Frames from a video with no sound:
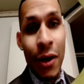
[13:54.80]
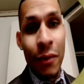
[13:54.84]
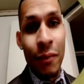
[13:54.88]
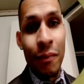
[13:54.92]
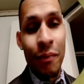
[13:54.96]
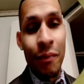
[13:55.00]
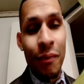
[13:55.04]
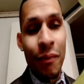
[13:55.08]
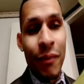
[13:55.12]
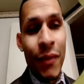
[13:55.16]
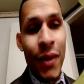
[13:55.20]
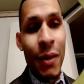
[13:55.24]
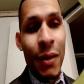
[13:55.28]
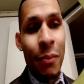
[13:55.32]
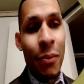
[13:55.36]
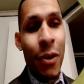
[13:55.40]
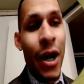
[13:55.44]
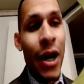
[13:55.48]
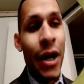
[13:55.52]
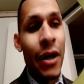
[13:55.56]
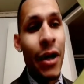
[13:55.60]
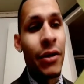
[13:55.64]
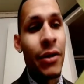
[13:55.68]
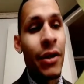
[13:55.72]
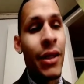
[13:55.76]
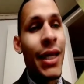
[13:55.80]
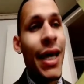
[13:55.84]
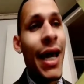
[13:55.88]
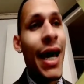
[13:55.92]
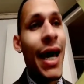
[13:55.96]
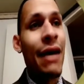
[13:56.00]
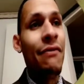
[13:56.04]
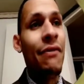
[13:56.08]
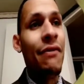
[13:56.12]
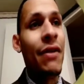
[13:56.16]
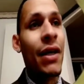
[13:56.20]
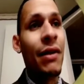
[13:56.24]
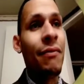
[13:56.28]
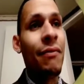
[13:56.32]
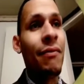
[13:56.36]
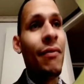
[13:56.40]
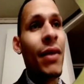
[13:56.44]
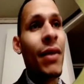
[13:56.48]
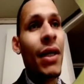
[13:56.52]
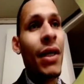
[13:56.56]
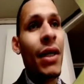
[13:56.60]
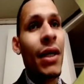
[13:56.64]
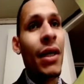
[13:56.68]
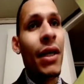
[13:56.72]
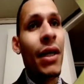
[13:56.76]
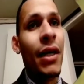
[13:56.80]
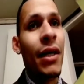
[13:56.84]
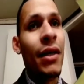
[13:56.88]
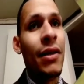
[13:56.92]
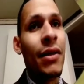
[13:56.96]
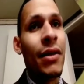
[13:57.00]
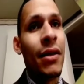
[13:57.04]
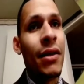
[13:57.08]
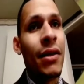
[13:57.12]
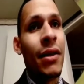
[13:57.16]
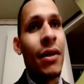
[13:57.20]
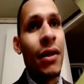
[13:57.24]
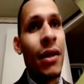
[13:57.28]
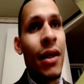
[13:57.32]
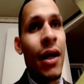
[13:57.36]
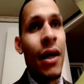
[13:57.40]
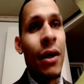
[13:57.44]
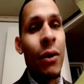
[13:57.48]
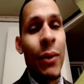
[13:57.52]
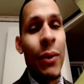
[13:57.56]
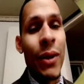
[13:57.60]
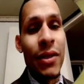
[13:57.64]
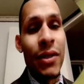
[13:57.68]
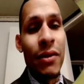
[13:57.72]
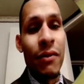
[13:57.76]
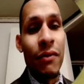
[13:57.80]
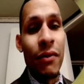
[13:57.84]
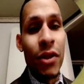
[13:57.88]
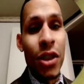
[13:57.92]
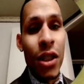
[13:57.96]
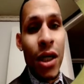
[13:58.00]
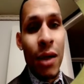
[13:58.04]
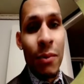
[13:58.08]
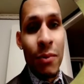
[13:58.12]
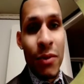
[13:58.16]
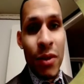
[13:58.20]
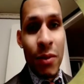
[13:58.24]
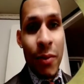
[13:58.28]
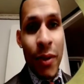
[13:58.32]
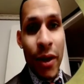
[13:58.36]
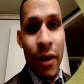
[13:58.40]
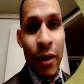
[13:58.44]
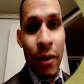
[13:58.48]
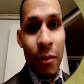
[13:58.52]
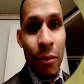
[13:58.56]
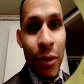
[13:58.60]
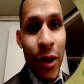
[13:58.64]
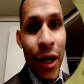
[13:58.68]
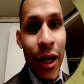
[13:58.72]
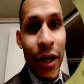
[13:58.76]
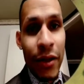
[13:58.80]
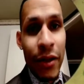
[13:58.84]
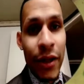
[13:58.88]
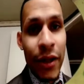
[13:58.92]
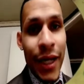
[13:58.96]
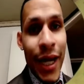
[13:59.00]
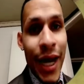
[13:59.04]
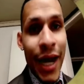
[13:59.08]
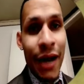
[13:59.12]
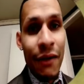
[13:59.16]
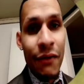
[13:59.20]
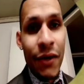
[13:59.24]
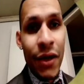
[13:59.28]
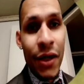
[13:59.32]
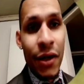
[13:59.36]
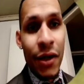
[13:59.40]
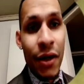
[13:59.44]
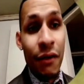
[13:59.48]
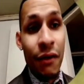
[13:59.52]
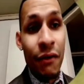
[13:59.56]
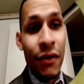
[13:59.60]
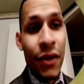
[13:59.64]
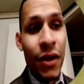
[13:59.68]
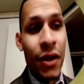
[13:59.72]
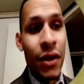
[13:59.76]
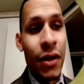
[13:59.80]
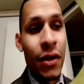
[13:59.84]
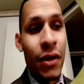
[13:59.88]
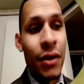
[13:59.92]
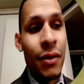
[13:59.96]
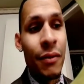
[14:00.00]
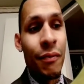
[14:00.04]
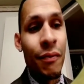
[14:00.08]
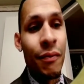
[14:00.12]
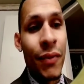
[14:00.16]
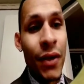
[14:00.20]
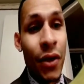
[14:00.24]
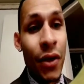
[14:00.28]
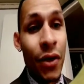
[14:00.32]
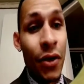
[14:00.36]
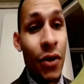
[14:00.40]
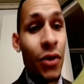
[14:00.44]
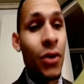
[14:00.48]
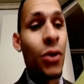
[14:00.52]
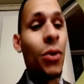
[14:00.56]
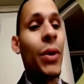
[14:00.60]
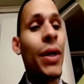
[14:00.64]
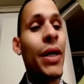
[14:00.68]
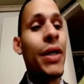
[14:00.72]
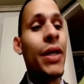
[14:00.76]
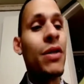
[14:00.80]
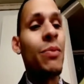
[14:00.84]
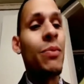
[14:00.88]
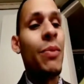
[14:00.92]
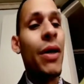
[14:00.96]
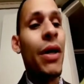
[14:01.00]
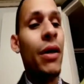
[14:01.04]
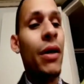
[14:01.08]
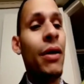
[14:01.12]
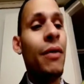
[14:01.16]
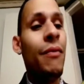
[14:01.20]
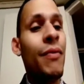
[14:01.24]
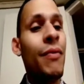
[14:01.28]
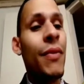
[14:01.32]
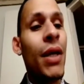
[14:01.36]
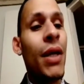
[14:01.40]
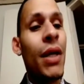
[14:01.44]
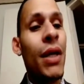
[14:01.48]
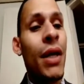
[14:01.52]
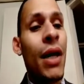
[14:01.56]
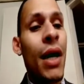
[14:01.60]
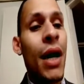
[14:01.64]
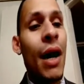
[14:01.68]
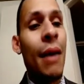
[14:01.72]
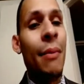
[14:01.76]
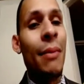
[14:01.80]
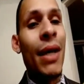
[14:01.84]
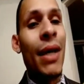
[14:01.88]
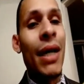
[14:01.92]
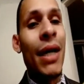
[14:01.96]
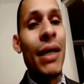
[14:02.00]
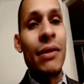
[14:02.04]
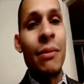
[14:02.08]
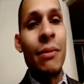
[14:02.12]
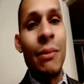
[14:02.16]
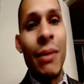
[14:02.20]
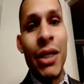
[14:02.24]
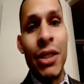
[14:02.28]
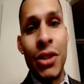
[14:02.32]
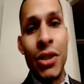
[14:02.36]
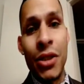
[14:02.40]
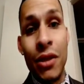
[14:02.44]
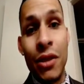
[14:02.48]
prior to the advent in a lot of ways of the jump spell, prior to the advent of the earthquake spell, not to mention the Bowler